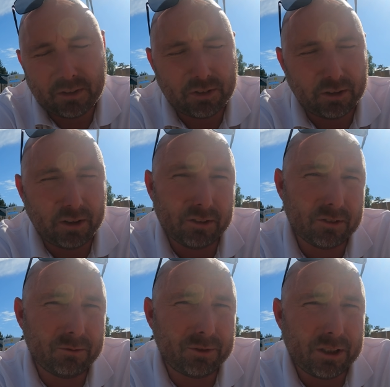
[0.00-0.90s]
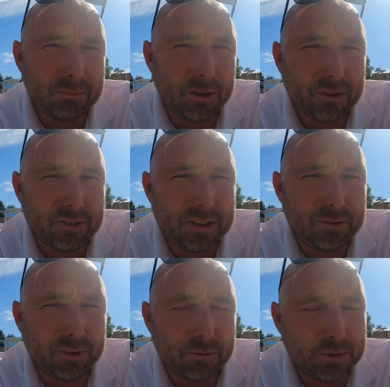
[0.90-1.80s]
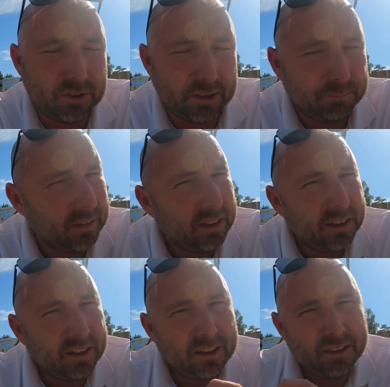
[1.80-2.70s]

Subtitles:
so 103 miles, 85%.